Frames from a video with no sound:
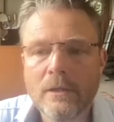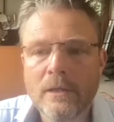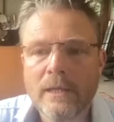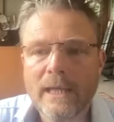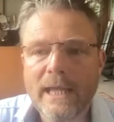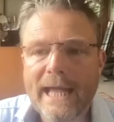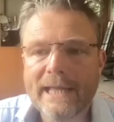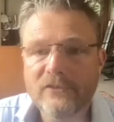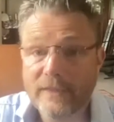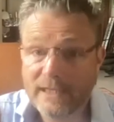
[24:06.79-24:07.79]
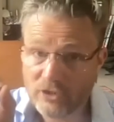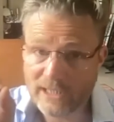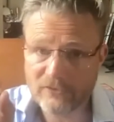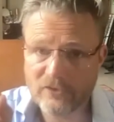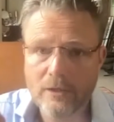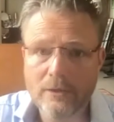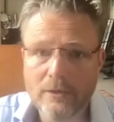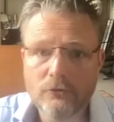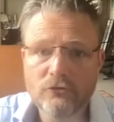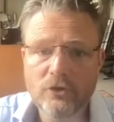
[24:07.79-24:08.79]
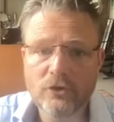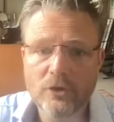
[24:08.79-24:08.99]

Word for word: and they checked her sugars and